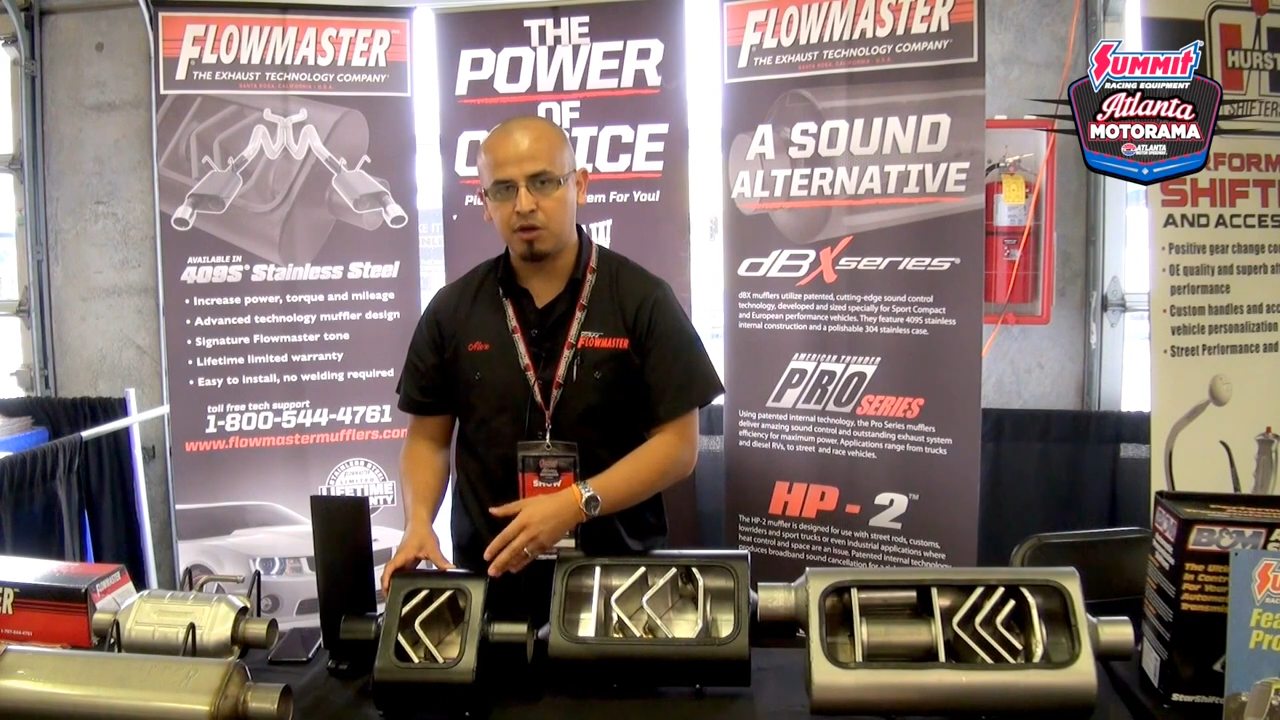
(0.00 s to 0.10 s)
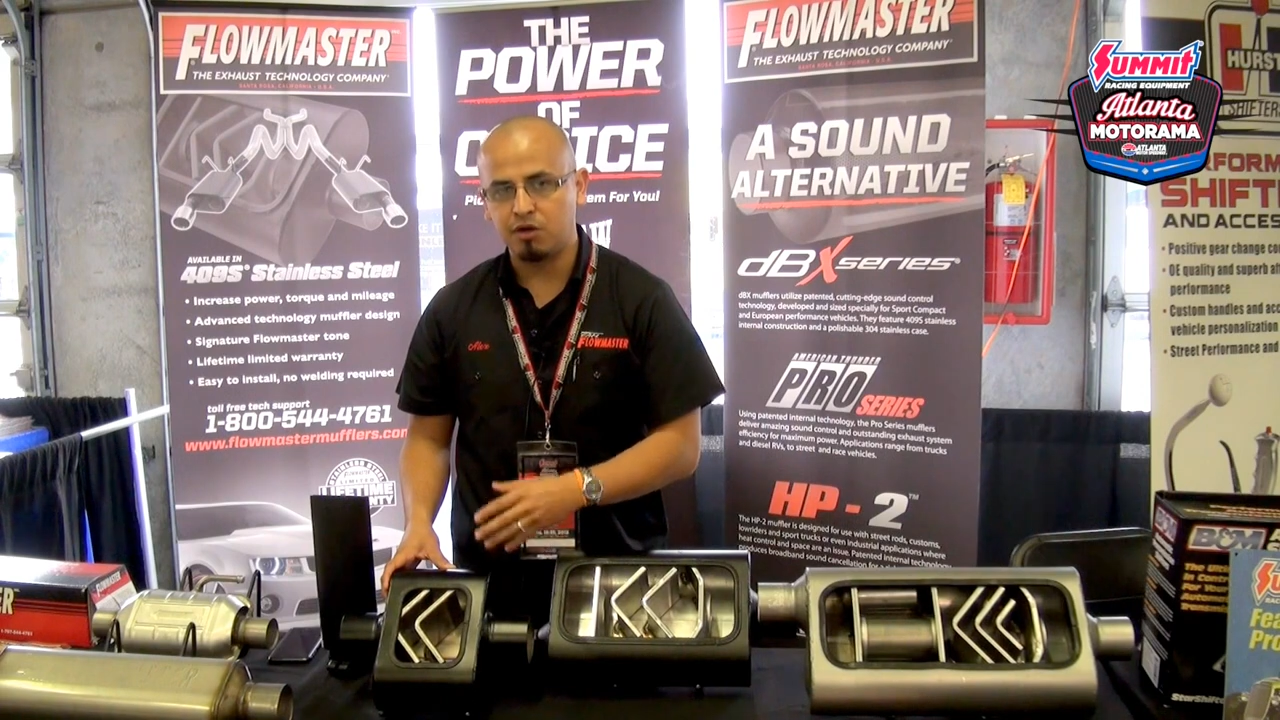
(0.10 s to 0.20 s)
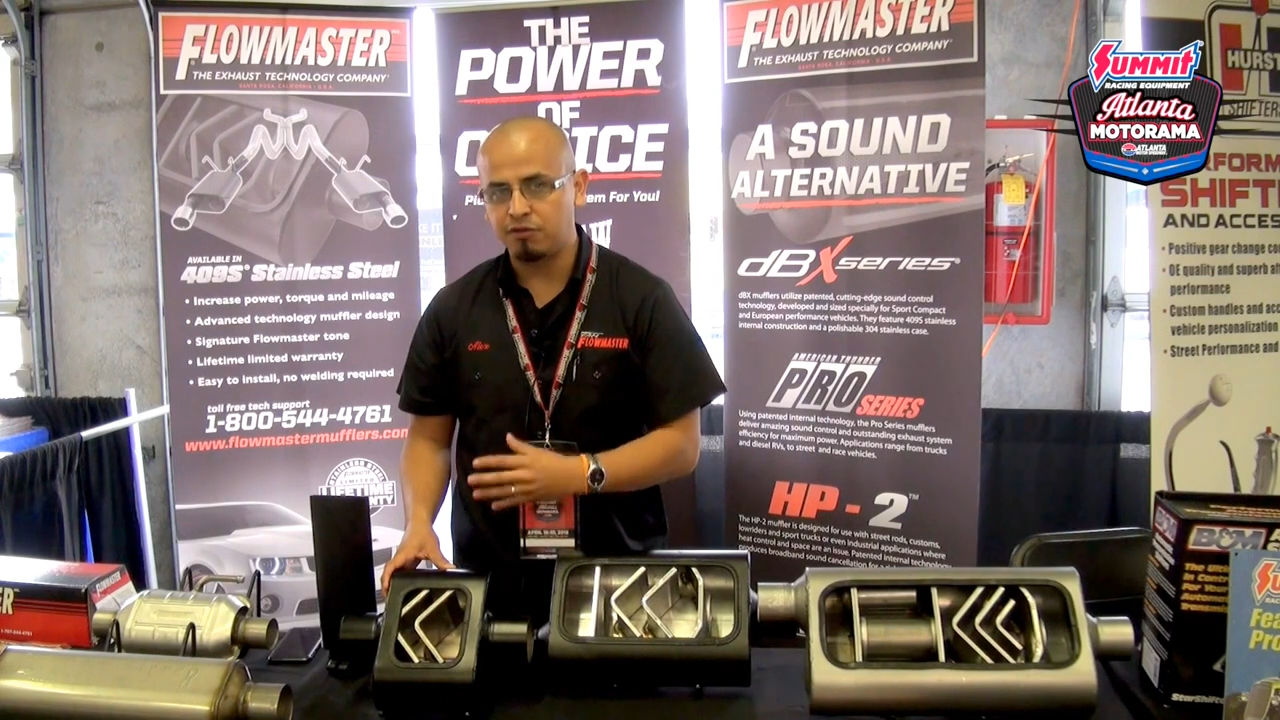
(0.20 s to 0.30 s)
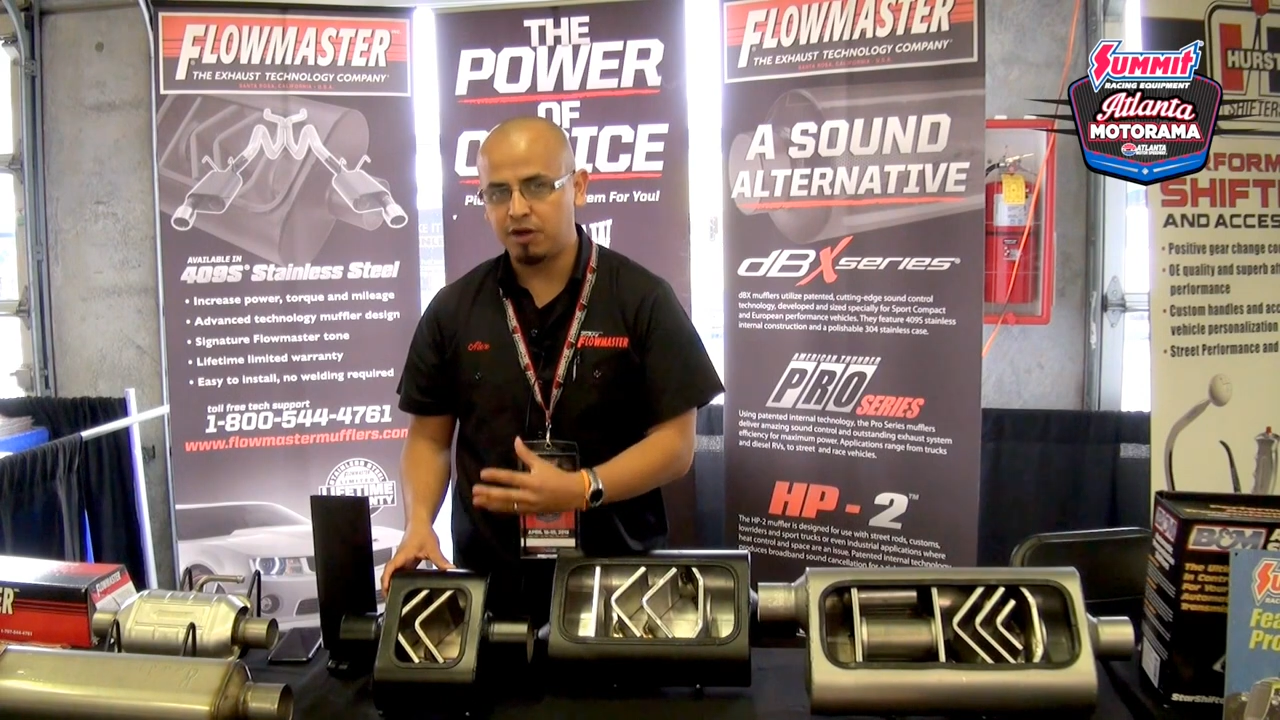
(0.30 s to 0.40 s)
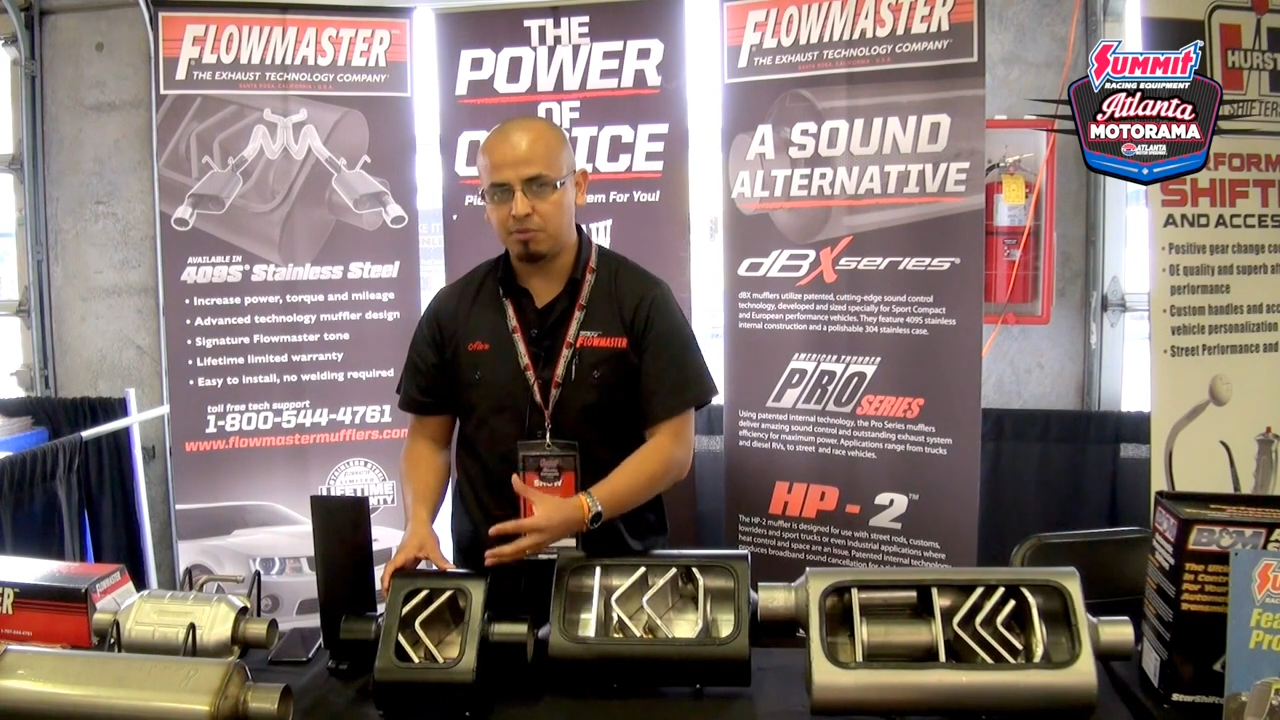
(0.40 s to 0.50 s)

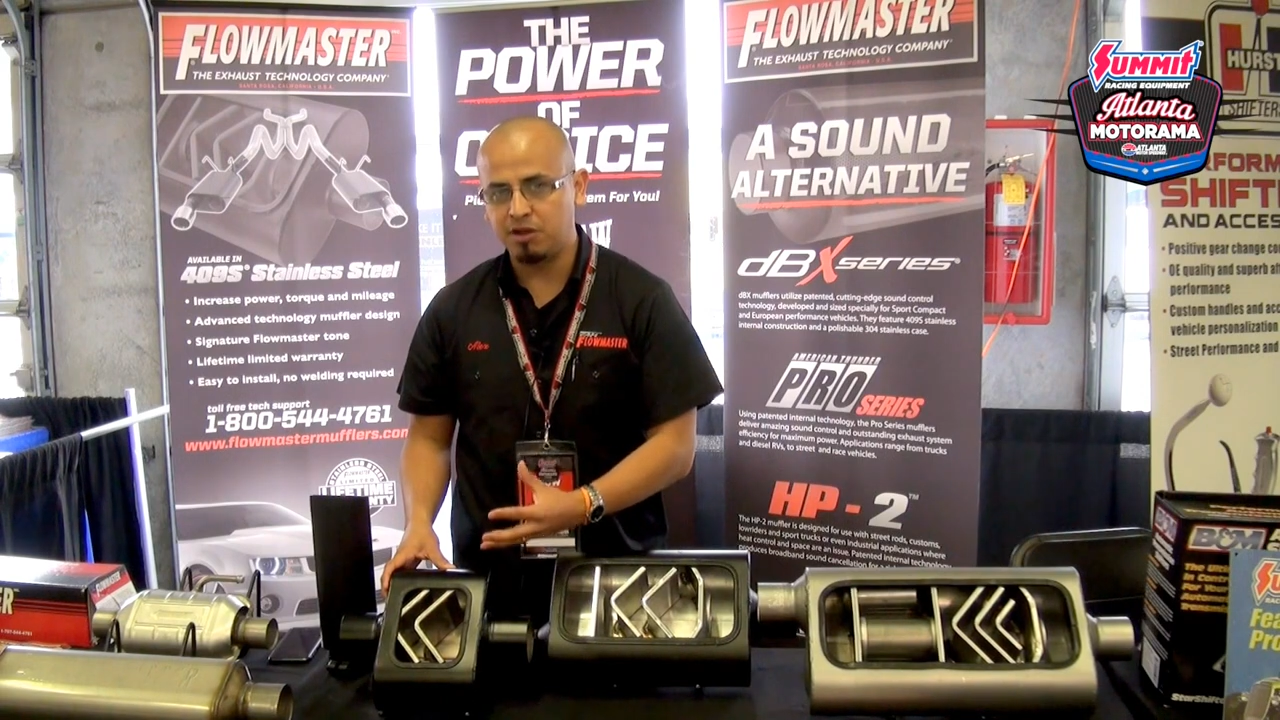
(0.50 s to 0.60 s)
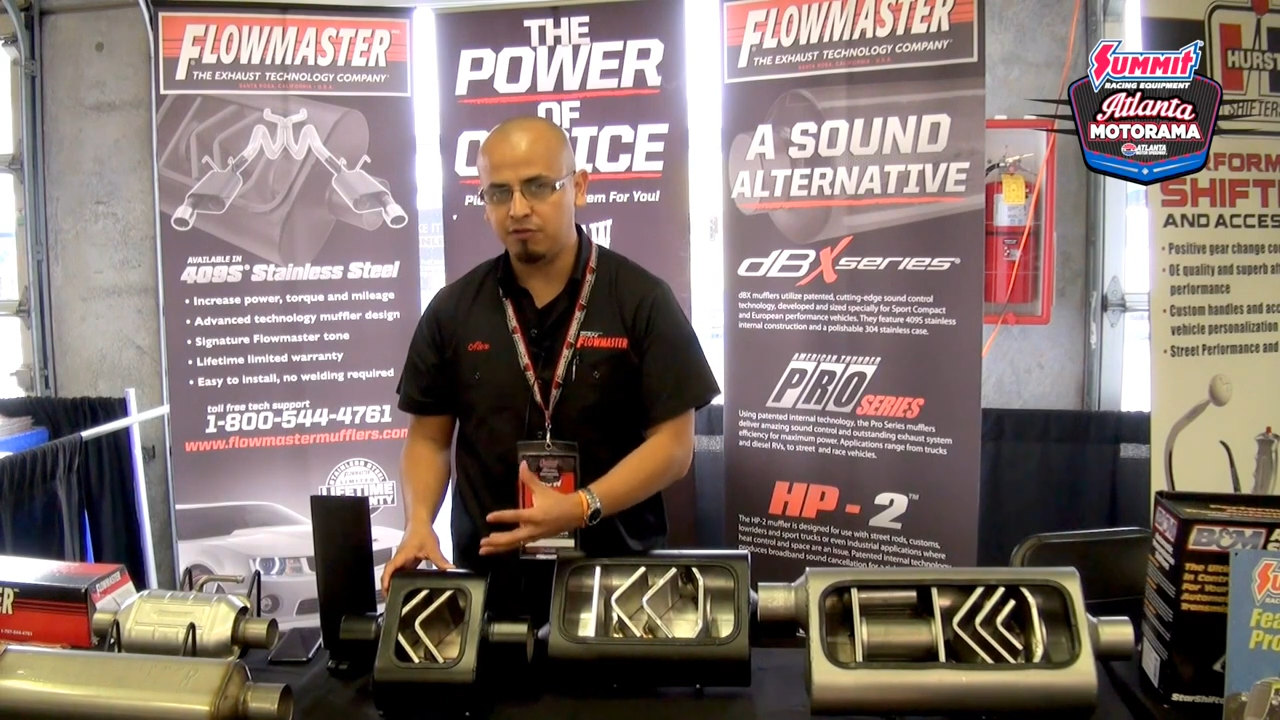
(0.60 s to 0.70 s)
on a family